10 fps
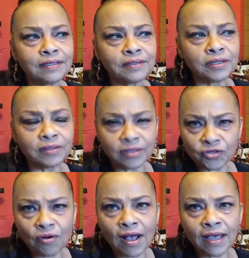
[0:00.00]
the
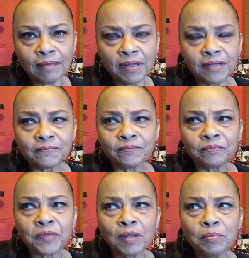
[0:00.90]
tribe,
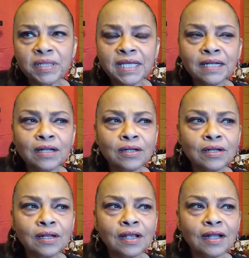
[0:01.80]
but then
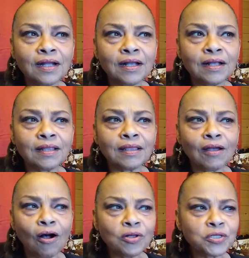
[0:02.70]

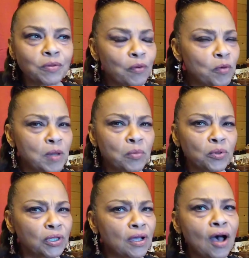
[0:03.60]
also I
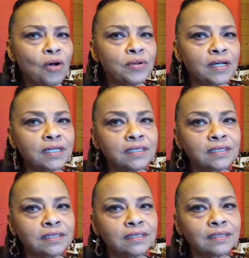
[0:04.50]
remember Lakota
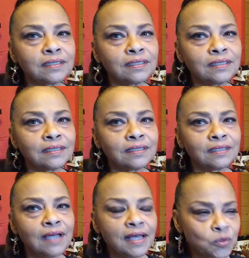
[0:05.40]

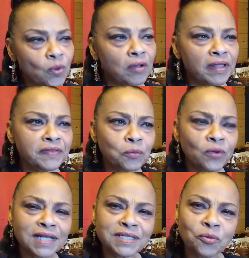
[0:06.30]
as well. And then
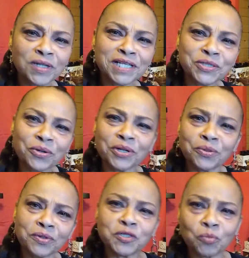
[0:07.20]
once I started
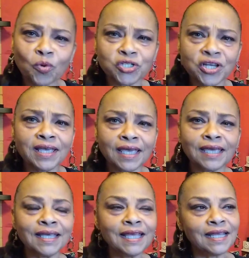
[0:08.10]
doing some more
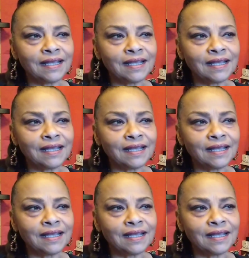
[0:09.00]
checking,